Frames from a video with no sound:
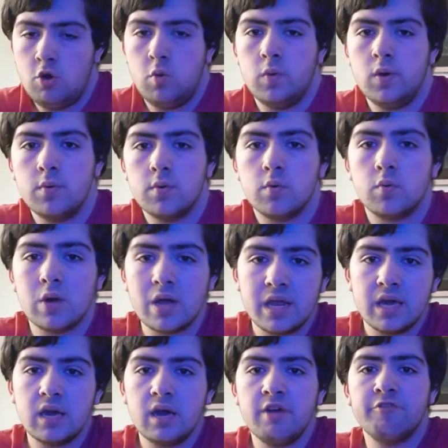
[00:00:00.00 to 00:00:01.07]
We were
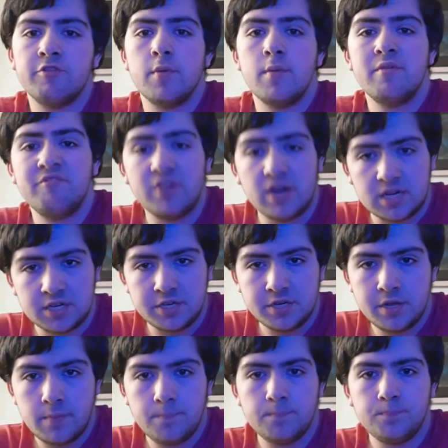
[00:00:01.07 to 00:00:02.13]
running from infected
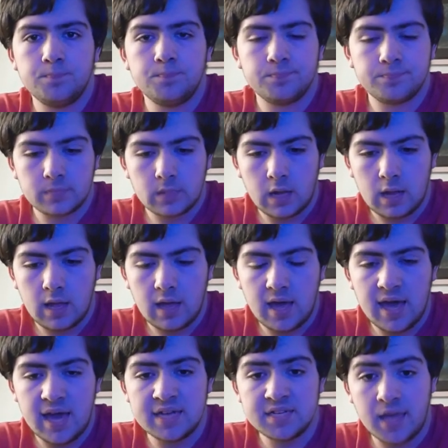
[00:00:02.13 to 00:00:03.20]

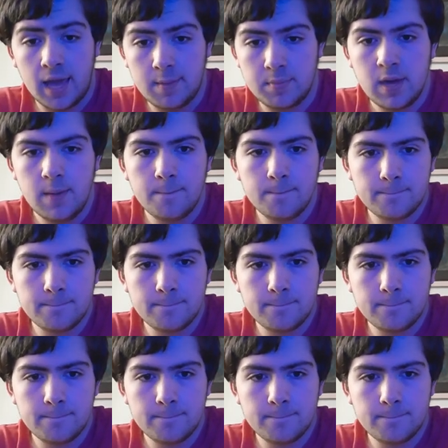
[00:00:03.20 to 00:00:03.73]
as Abby.